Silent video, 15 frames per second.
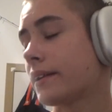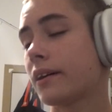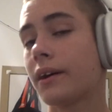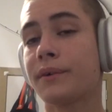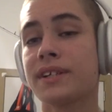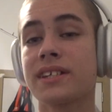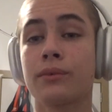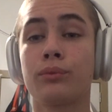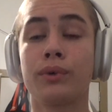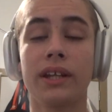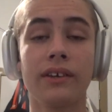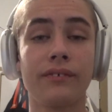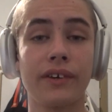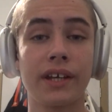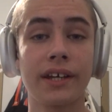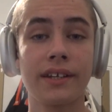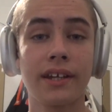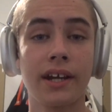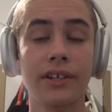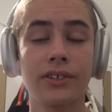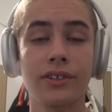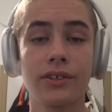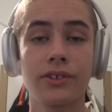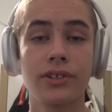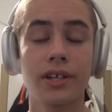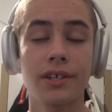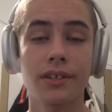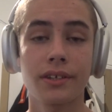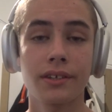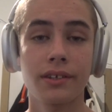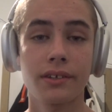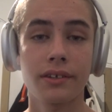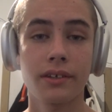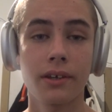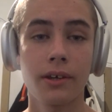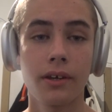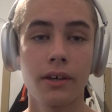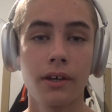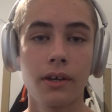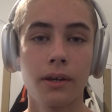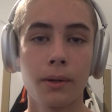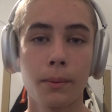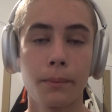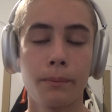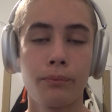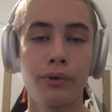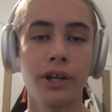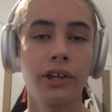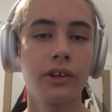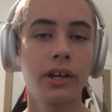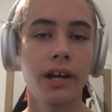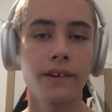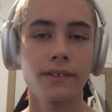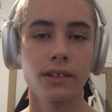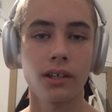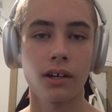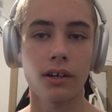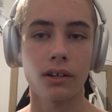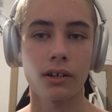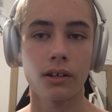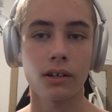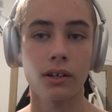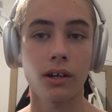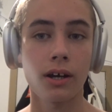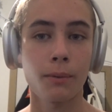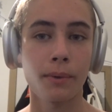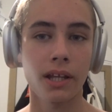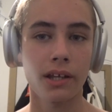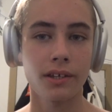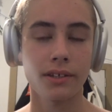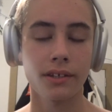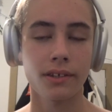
I thought it was a really fun idea to just bring you guys along on my last